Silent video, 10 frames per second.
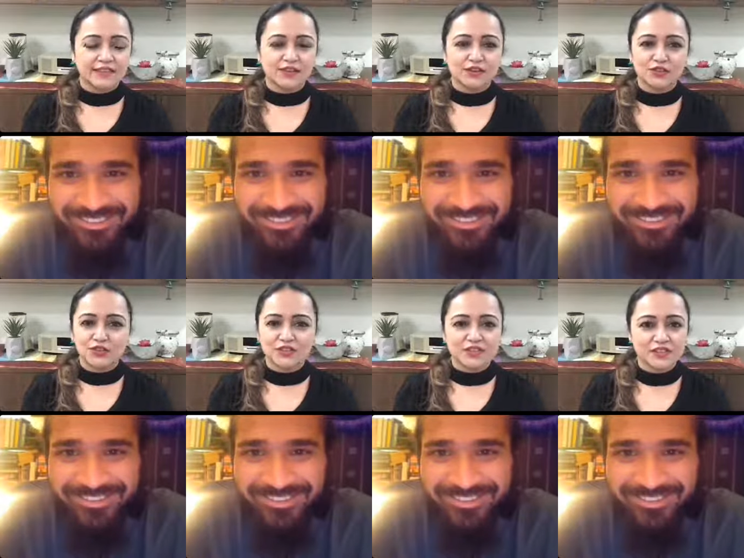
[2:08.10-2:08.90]
Speaker 1: uh, you know,
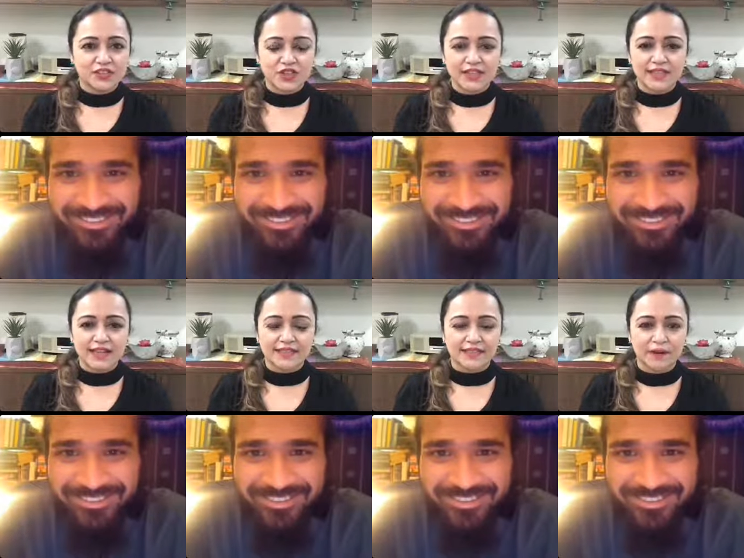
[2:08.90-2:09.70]
considering
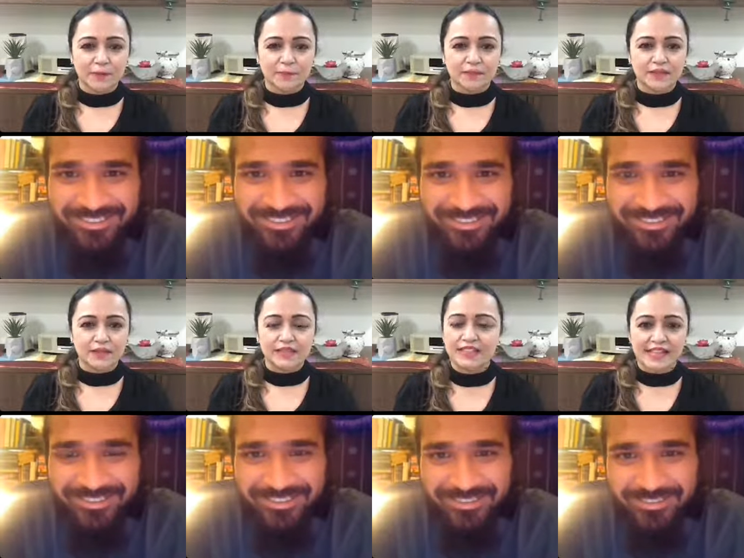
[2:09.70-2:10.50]
that um,
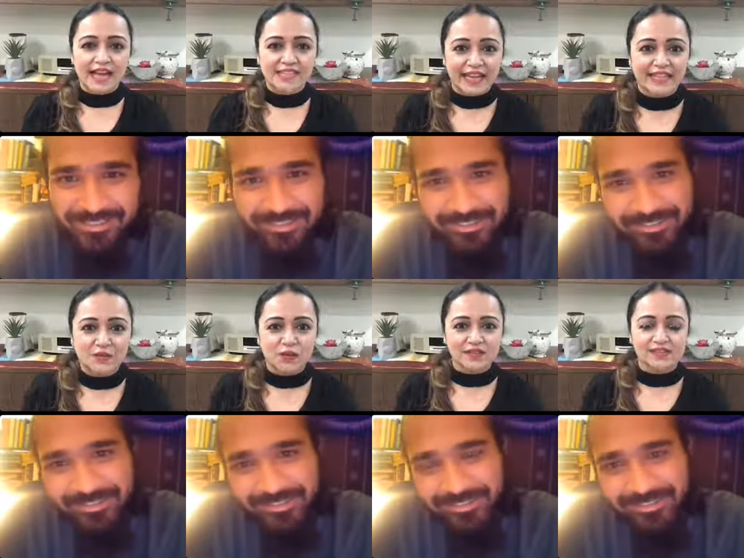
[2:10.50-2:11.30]
the entire
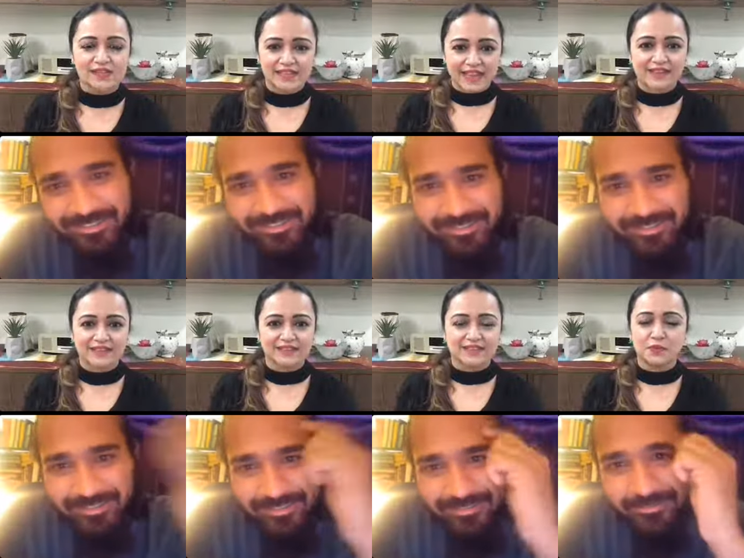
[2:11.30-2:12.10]
Delhi was a
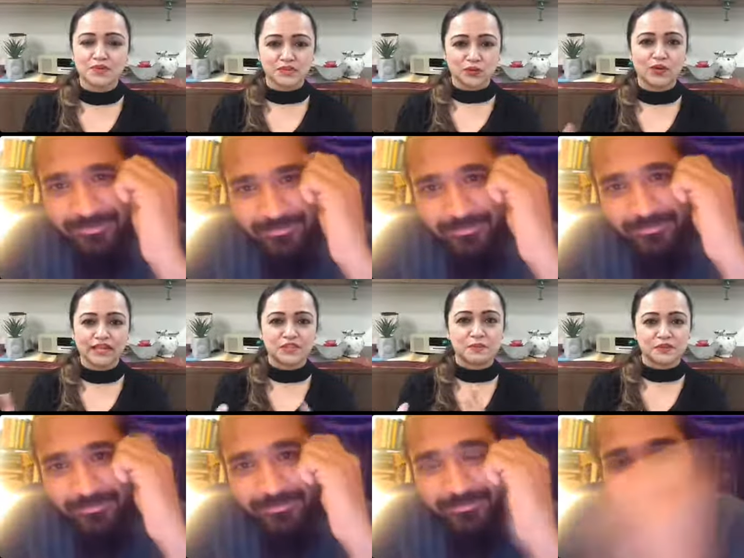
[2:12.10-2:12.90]
set, there was no
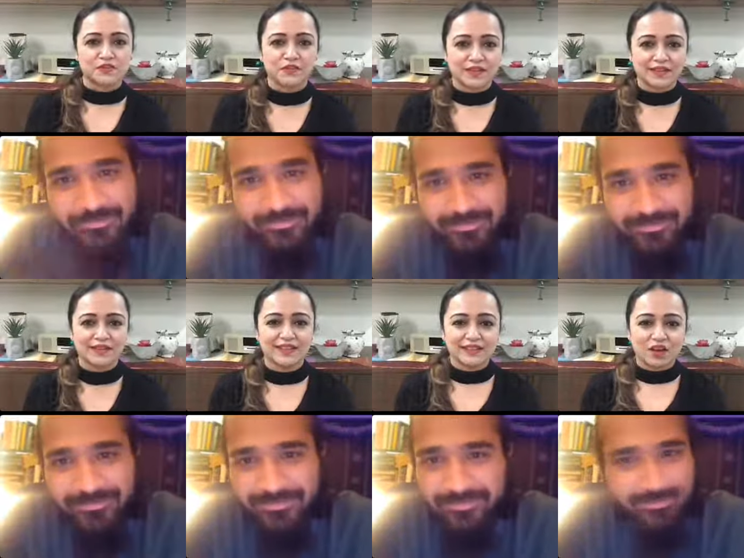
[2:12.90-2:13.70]
like specific
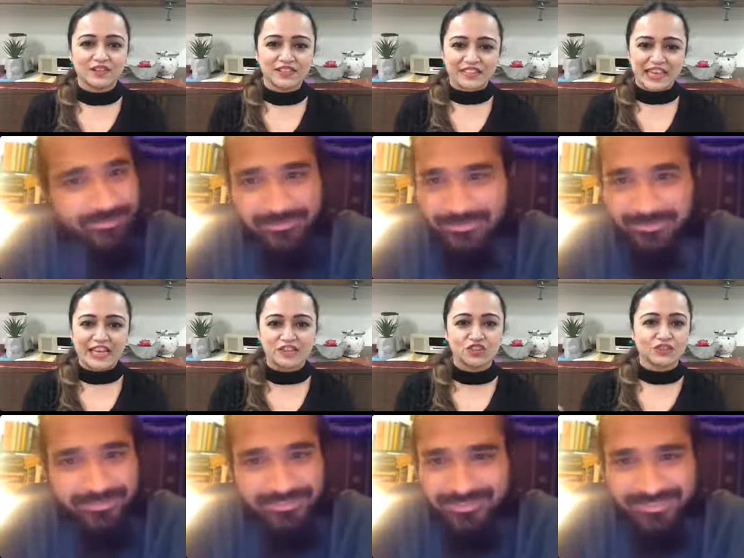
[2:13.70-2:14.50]

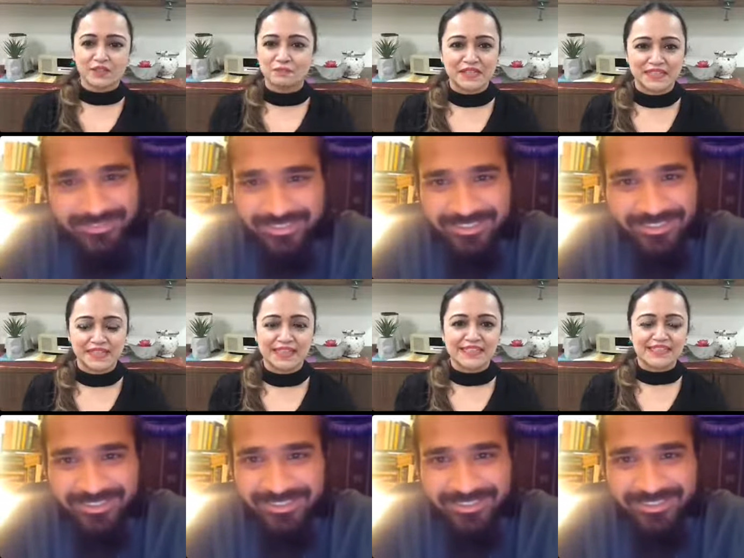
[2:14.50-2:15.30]
stage or something
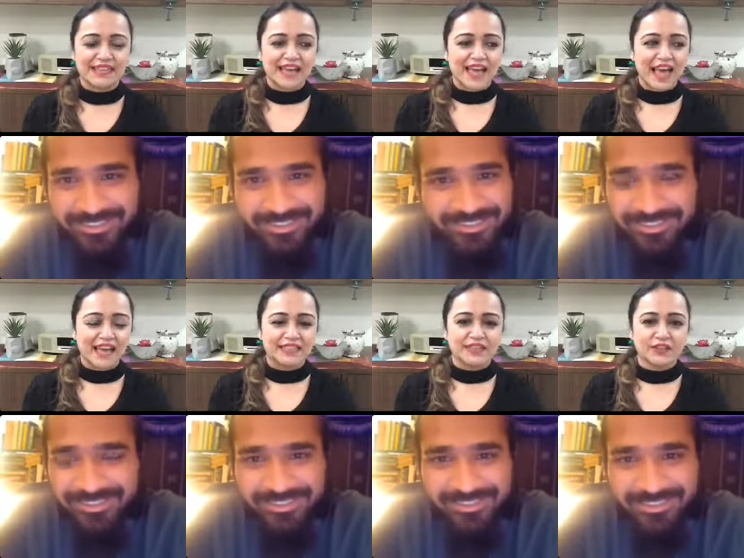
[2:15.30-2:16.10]
set,
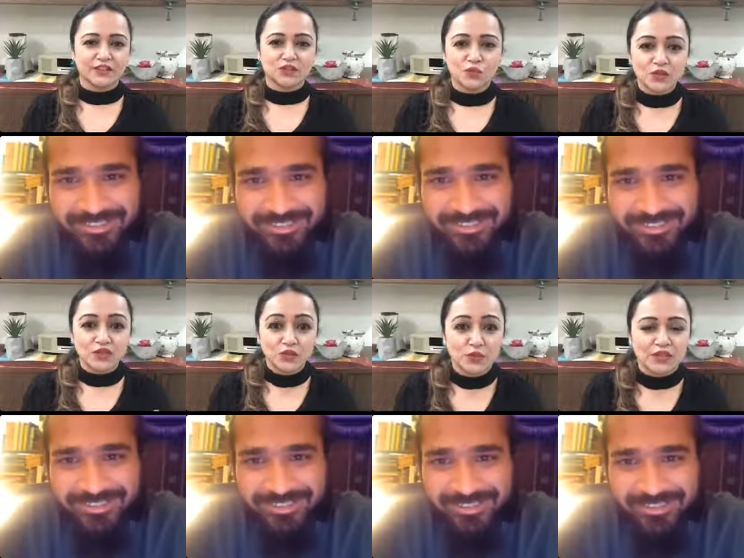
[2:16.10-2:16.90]
and uh, you know,
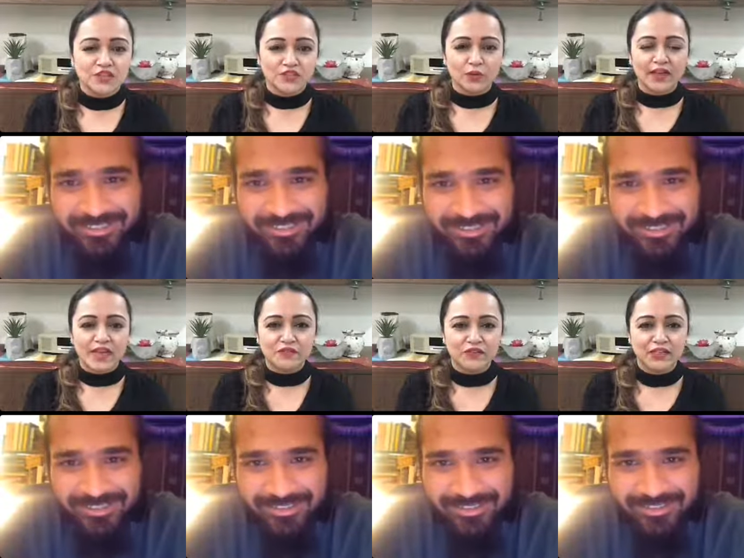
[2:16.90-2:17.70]
you were
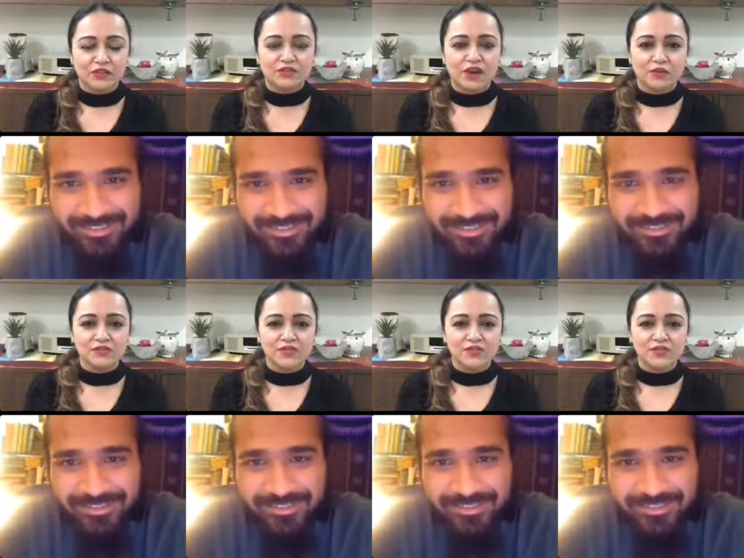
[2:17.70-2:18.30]
controlling everything on ground